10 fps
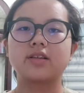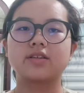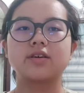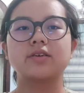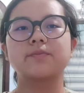
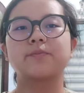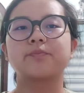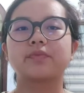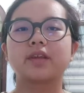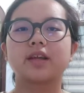So,
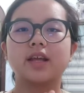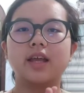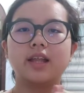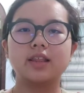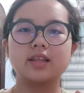
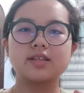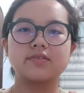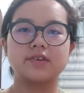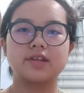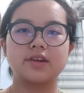in this
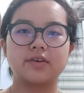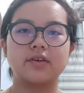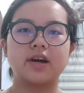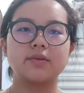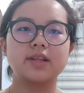video,
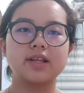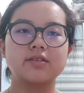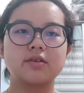I would like to